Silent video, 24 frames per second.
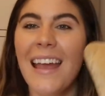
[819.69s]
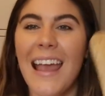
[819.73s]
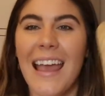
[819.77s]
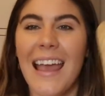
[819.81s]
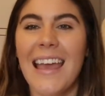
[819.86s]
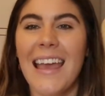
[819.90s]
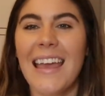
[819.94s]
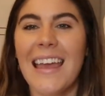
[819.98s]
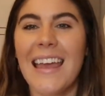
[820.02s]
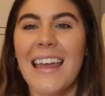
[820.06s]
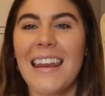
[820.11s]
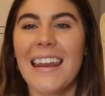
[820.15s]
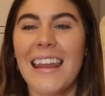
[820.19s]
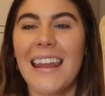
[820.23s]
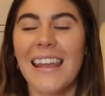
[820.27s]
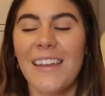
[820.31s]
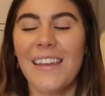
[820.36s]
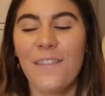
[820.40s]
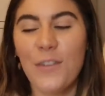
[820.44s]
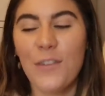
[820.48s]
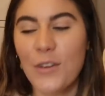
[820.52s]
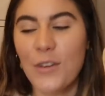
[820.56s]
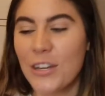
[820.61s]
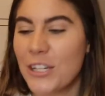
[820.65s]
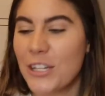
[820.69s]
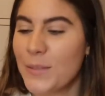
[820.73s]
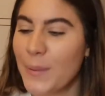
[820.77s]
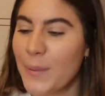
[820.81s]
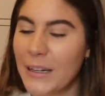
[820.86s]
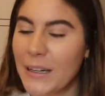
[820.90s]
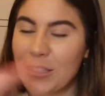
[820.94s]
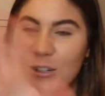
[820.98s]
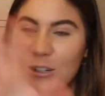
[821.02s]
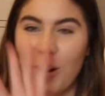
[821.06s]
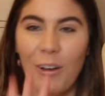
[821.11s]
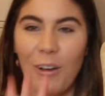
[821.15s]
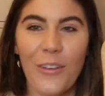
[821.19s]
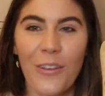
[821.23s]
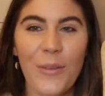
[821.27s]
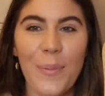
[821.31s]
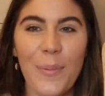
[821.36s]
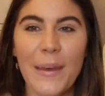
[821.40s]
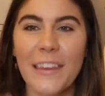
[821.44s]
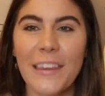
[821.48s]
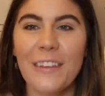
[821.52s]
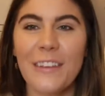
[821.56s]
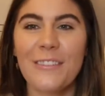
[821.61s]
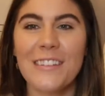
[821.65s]
and if you can just picture all the
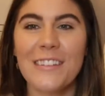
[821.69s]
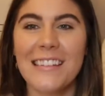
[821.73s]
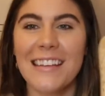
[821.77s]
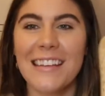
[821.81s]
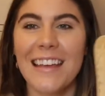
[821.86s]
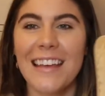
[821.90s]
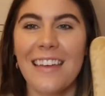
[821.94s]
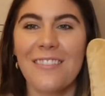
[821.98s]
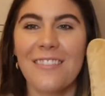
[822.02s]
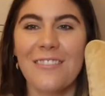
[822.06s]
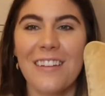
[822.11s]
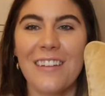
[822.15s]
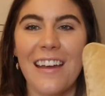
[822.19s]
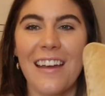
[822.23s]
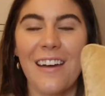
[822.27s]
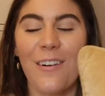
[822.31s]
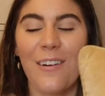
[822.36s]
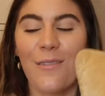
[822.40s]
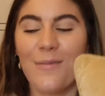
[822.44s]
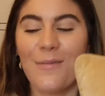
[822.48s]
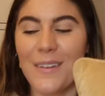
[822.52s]
pillows together now,